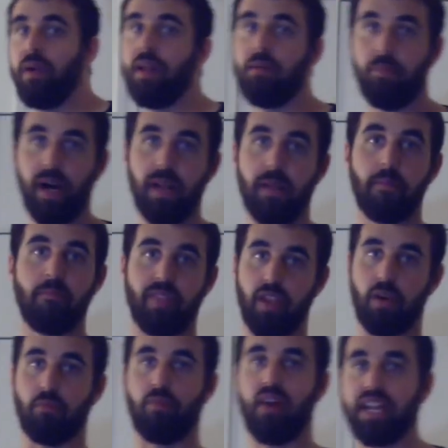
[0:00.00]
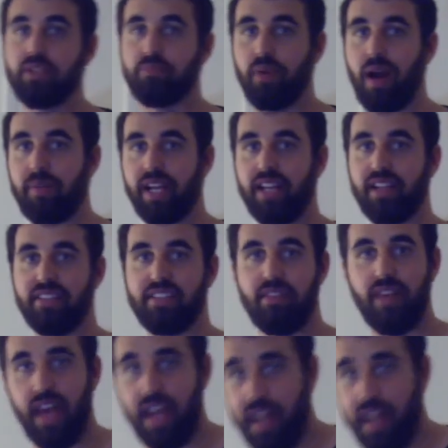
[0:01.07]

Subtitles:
but your brain's probably going to see that